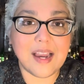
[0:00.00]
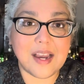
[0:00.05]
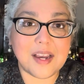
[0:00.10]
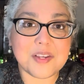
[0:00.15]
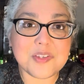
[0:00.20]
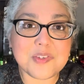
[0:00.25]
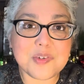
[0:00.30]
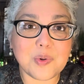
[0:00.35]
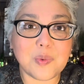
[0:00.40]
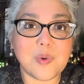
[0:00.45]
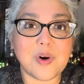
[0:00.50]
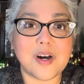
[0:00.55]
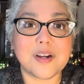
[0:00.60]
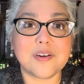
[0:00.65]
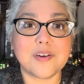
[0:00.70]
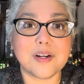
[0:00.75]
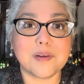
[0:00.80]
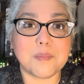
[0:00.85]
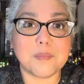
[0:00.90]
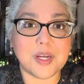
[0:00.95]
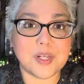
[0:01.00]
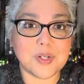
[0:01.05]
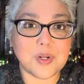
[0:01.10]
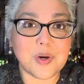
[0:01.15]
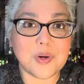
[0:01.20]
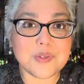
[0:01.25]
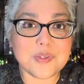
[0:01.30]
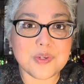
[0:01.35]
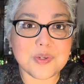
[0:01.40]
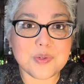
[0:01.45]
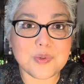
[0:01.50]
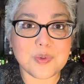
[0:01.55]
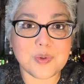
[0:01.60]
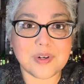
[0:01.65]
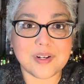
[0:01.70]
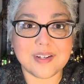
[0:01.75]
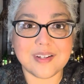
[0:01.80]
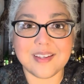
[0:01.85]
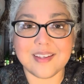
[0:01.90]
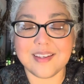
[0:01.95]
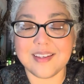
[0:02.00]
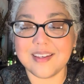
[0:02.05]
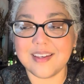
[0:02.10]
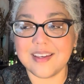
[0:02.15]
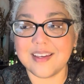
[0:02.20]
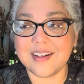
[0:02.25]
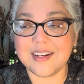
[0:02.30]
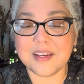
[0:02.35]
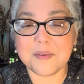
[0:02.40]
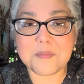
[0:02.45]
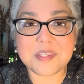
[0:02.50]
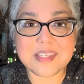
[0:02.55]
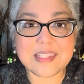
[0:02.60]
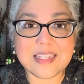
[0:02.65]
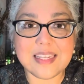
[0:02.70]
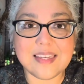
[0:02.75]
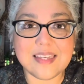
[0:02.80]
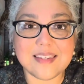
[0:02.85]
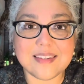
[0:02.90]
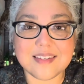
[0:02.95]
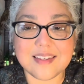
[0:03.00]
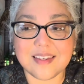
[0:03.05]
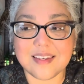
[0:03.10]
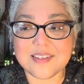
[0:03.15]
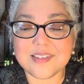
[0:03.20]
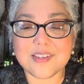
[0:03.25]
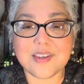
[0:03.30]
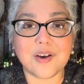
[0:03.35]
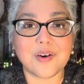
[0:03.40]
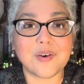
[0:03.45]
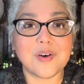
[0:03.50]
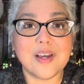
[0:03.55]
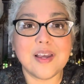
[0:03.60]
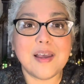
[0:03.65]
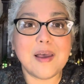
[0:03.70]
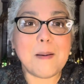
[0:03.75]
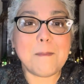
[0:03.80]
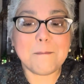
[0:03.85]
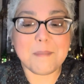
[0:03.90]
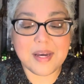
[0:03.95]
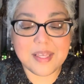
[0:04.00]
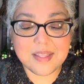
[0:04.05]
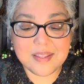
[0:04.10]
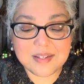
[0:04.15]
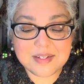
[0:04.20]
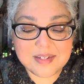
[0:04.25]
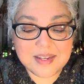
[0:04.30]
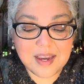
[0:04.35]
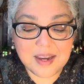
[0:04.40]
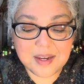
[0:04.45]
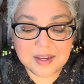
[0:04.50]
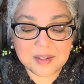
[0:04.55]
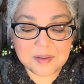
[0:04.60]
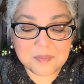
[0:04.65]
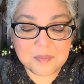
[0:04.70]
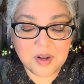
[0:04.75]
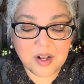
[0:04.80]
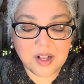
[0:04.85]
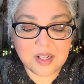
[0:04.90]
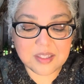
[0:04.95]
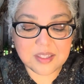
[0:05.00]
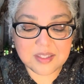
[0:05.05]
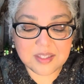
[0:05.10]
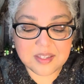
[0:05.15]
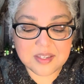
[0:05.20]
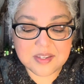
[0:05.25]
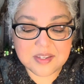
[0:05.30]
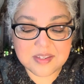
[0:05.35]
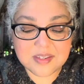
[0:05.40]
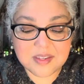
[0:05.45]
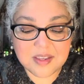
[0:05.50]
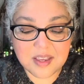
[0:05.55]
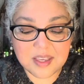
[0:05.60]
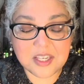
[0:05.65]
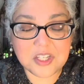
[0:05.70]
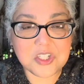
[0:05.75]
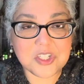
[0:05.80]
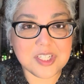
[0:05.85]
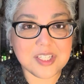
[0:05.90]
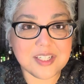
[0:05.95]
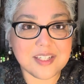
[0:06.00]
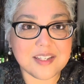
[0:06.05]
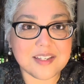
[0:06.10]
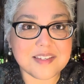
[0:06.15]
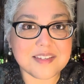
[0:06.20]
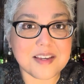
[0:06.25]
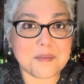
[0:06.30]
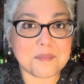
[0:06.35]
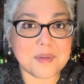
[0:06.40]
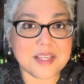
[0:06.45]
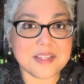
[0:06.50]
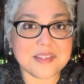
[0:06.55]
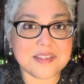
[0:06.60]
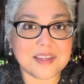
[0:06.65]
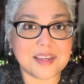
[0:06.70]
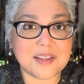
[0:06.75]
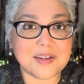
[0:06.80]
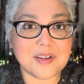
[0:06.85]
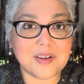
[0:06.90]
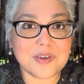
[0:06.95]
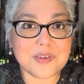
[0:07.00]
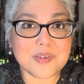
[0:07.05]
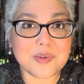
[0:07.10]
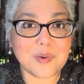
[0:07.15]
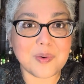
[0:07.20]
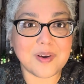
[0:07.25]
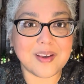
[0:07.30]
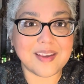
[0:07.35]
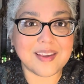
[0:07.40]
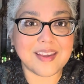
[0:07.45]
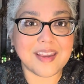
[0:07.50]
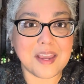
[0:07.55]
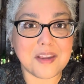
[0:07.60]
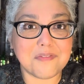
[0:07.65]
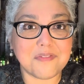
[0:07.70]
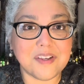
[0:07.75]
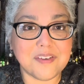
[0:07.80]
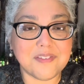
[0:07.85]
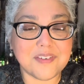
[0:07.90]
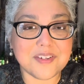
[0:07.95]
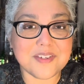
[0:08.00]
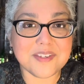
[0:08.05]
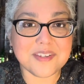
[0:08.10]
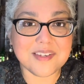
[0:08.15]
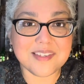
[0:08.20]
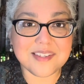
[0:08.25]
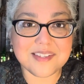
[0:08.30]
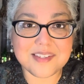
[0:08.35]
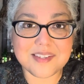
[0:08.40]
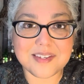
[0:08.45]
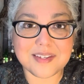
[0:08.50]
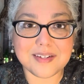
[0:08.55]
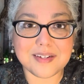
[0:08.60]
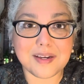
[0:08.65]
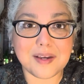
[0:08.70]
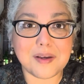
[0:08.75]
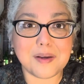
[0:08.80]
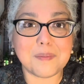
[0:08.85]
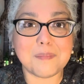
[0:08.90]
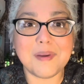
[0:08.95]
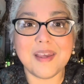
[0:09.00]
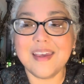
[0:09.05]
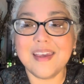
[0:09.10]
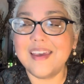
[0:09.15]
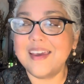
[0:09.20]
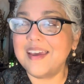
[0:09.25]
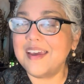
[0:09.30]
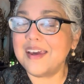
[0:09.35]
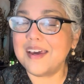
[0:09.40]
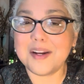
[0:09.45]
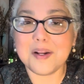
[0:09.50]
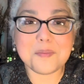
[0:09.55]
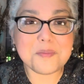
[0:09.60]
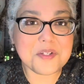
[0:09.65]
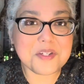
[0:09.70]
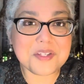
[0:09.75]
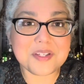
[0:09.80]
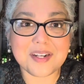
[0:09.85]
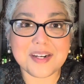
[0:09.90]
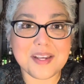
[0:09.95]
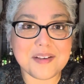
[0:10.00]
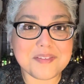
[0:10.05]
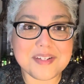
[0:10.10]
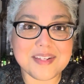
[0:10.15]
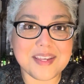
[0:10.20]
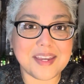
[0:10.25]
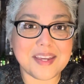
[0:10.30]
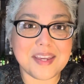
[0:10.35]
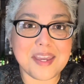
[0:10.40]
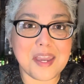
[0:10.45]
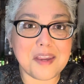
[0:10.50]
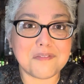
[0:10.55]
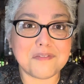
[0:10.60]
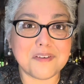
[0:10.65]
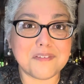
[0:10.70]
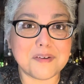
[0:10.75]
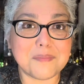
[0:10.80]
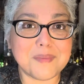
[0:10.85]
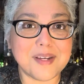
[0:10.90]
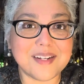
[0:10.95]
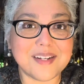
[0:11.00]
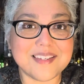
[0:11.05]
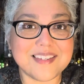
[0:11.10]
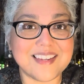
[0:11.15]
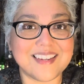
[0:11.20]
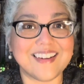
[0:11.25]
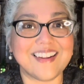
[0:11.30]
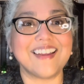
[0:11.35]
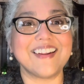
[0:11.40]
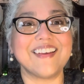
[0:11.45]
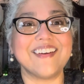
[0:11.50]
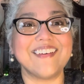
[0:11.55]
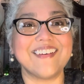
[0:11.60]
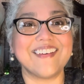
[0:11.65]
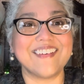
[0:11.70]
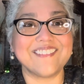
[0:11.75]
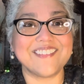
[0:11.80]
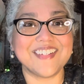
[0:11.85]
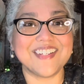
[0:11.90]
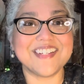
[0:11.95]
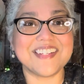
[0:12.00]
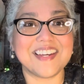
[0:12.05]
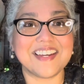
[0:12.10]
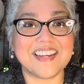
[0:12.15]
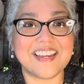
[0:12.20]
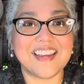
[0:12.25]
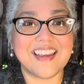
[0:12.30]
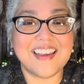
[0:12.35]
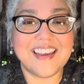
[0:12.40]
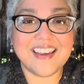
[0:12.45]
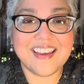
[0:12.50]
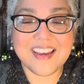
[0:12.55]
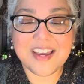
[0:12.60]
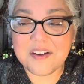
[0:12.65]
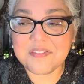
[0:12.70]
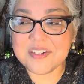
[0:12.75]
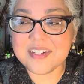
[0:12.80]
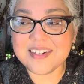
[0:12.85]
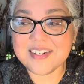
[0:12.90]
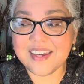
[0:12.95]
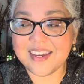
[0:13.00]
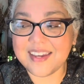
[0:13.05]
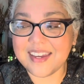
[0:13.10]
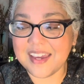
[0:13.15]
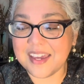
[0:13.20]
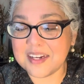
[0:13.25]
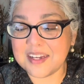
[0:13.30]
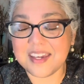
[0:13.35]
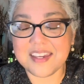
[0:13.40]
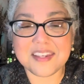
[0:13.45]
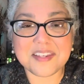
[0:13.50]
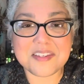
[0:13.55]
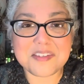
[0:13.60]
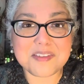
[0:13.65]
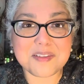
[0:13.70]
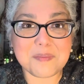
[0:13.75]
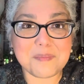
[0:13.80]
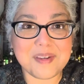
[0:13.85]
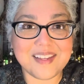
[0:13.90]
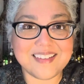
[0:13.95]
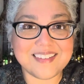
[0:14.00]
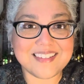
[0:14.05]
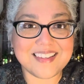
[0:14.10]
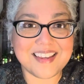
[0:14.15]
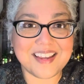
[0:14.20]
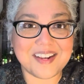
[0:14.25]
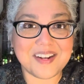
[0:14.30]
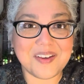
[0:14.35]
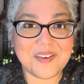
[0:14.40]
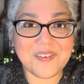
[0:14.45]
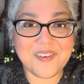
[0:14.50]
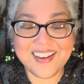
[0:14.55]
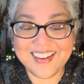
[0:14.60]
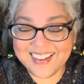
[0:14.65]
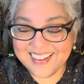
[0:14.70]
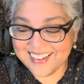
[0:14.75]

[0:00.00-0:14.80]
eyes are watery, my nose is runny, and I'm sneezing. So by the time all of this itchiness on my skin goes away, hay fever season's gonna come, and I'm just gonna have to take hay fever medicine anyway. I'm gonna take have to take antihistamines anyway.